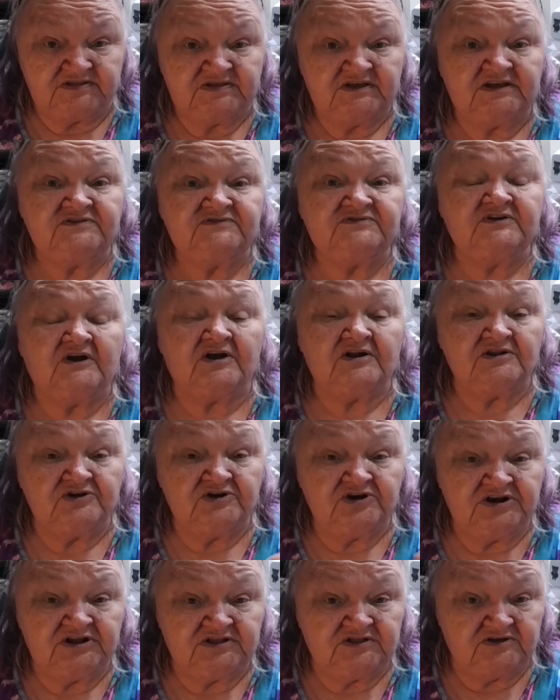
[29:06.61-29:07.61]
They start
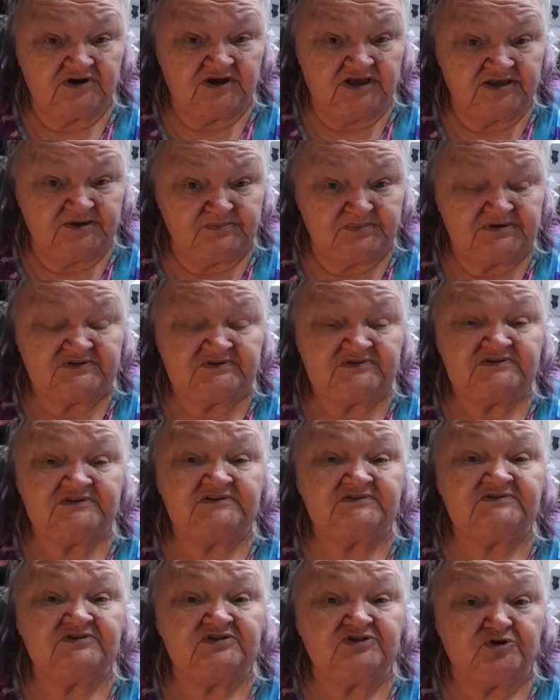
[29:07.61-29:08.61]
learning their
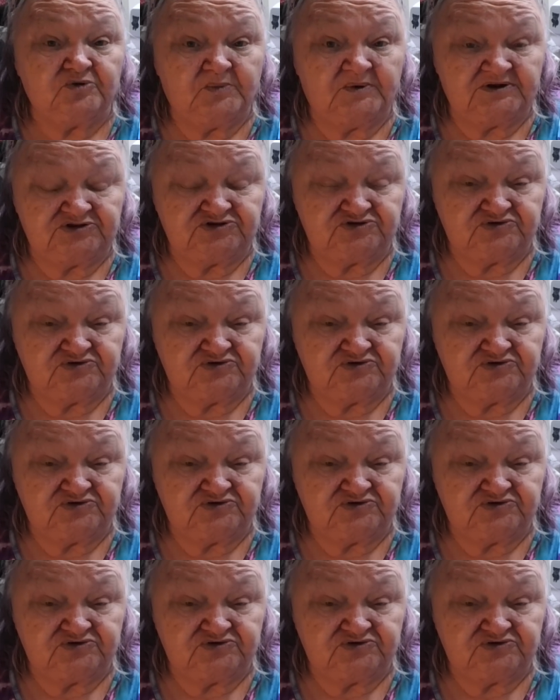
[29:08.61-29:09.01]
ABCs and their 1,